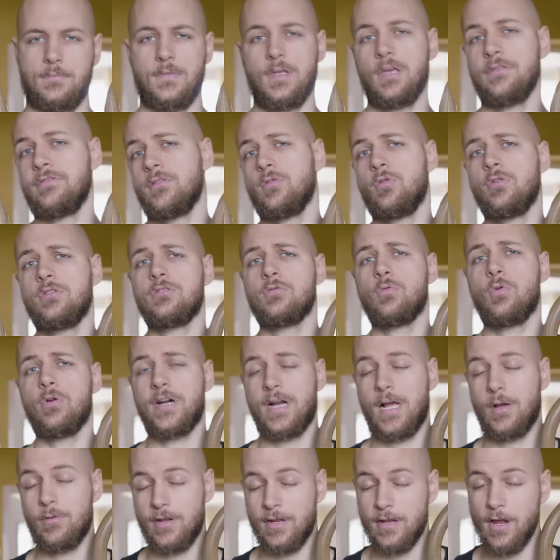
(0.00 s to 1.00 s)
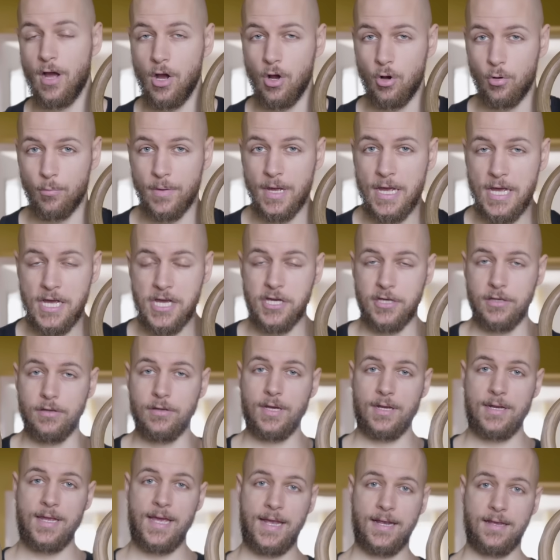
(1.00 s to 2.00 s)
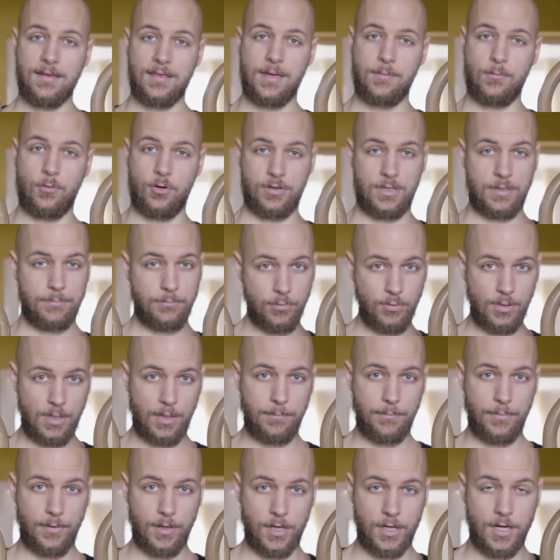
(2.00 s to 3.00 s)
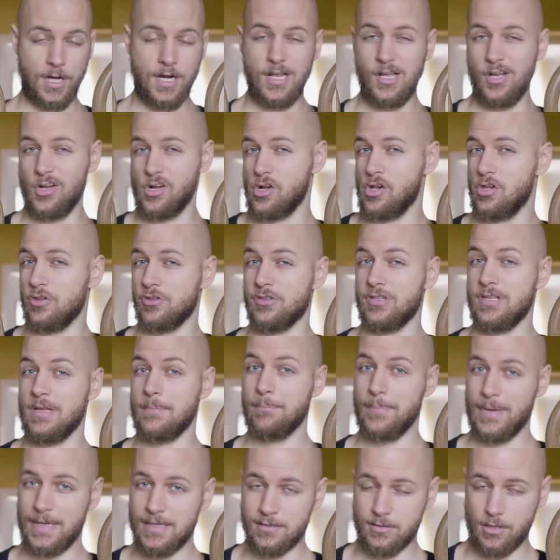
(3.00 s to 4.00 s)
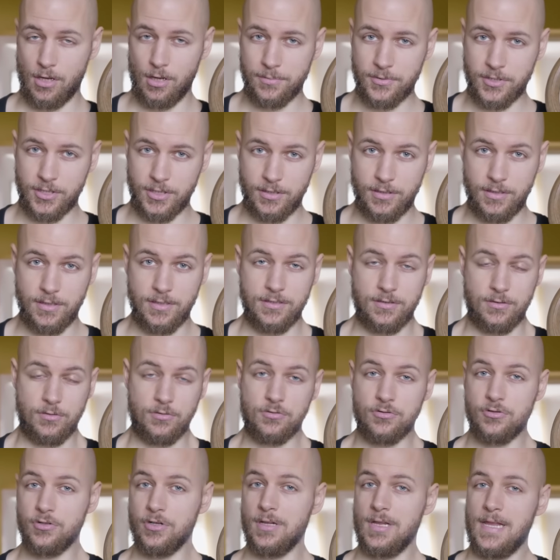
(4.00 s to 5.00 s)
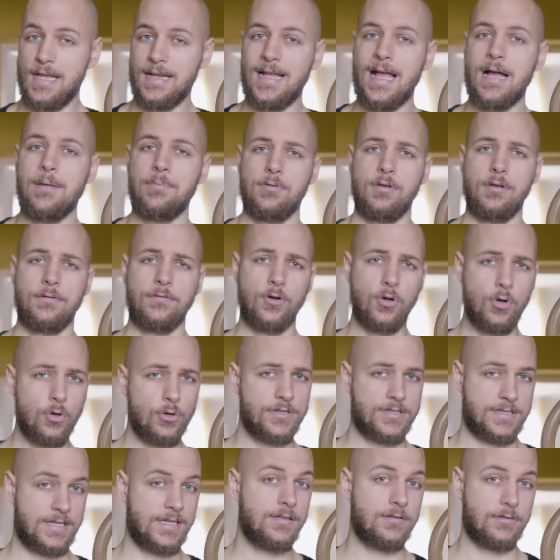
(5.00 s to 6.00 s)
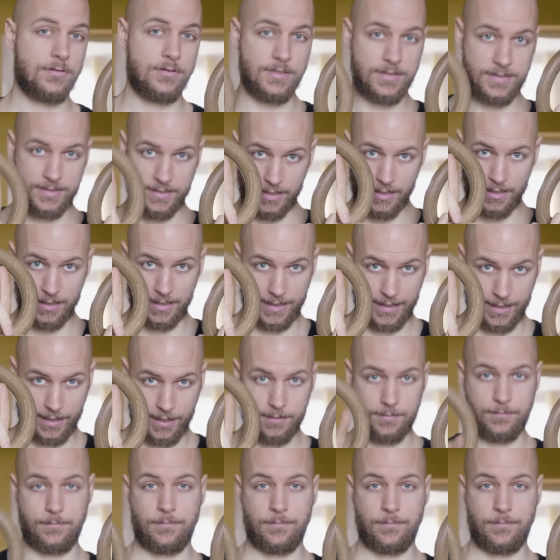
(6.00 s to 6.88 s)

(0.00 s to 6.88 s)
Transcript: If you want to work out at home, you can hang them on the pull-up bar, although the best option is to drill a couple of hooks into the ceiling.